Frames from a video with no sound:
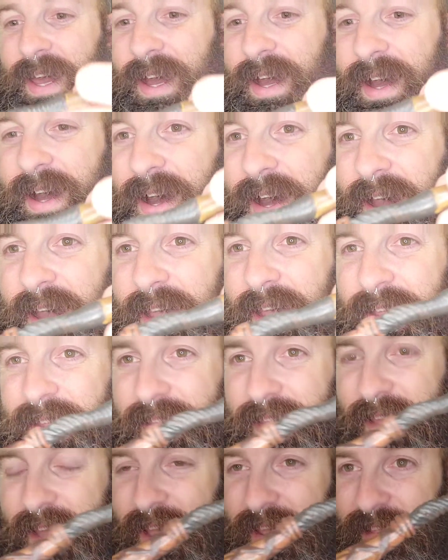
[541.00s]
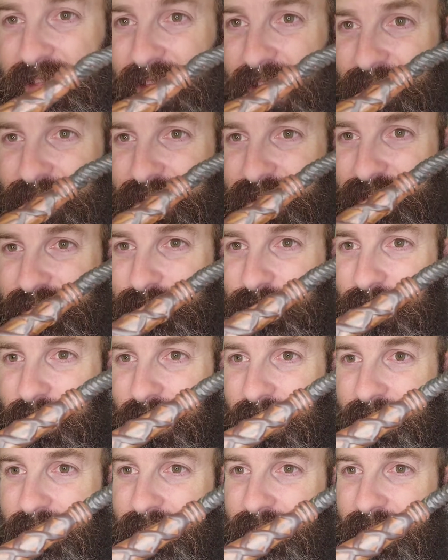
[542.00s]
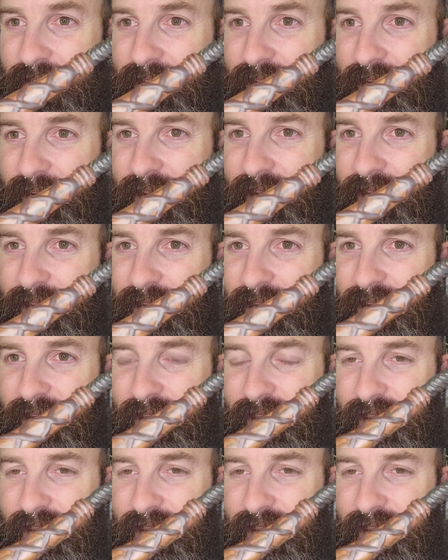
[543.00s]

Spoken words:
I love this wand. Like look at the